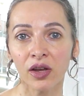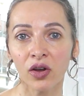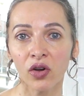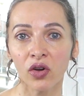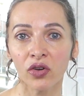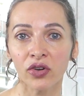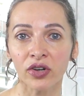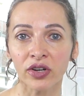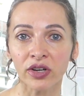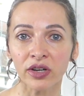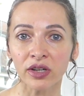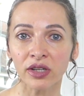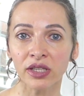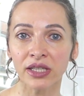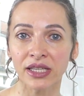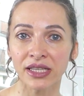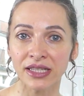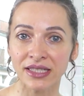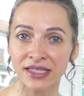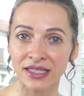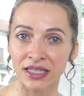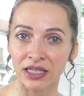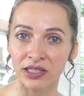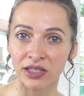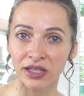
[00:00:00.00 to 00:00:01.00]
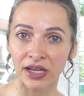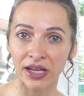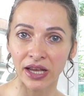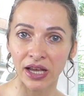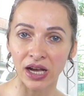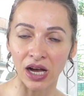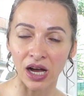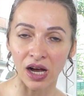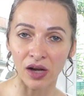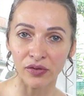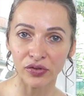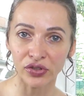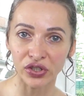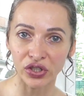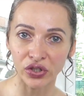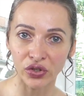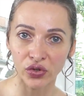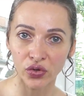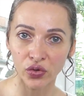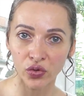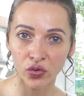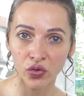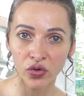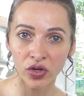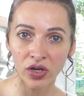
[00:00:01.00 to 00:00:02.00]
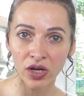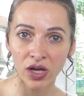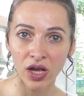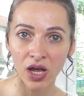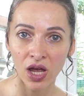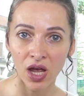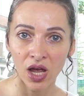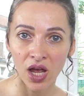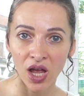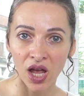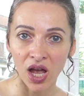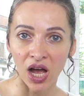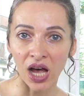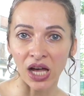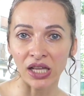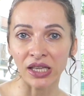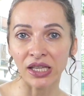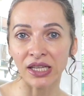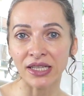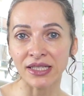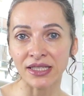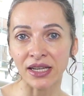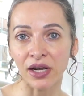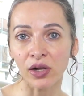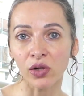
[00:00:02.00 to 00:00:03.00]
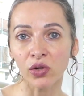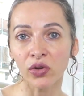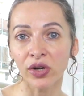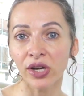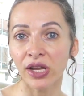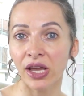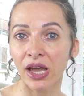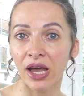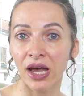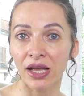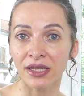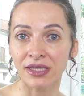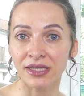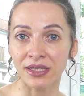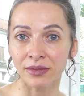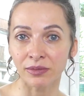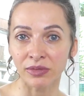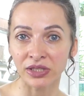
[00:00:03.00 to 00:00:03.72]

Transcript: on early Saturday afternoon, unless I already had some